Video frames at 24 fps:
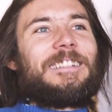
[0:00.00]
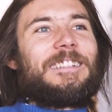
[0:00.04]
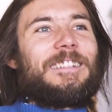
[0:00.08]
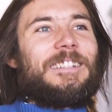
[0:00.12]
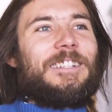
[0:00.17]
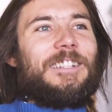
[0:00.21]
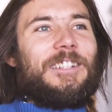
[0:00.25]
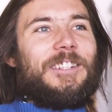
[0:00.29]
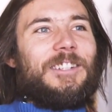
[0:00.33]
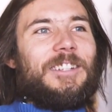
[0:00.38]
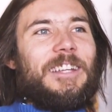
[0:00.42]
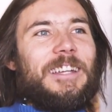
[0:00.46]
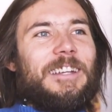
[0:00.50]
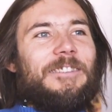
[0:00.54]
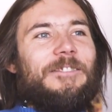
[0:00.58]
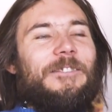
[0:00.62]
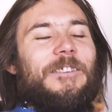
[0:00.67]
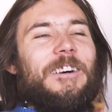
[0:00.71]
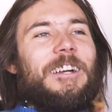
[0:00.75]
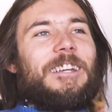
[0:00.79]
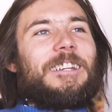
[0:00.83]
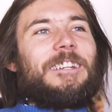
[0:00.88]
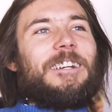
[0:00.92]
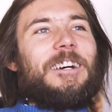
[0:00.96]
you know, like a
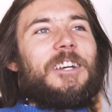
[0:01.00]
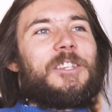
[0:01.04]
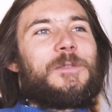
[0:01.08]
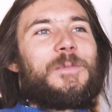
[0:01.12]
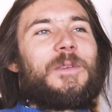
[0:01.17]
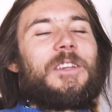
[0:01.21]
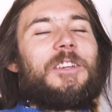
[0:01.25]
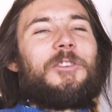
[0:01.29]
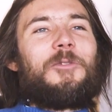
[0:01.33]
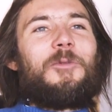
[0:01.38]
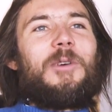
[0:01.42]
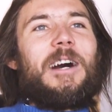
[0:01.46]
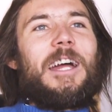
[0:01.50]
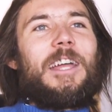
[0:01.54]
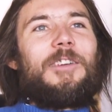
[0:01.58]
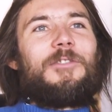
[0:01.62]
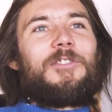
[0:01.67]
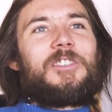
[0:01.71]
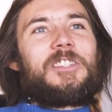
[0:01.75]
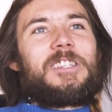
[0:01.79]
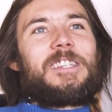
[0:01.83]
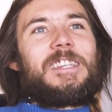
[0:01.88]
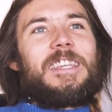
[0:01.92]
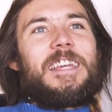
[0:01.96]
fucking husband and wife
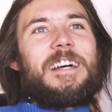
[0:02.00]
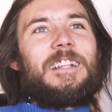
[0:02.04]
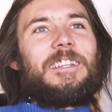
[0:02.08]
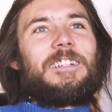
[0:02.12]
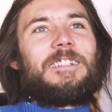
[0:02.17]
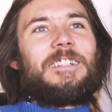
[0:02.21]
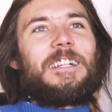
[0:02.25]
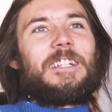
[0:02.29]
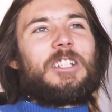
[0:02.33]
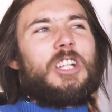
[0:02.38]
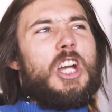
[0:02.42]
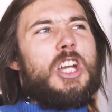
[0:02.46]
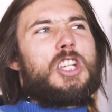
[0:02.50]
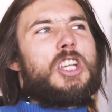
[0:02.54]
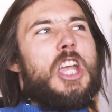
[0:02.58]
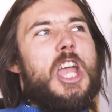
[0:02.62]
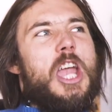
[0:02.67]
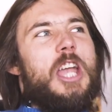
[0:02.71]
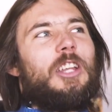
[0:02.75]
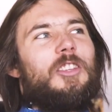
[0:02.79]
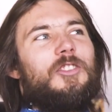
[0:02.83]
just yelling like, I can't,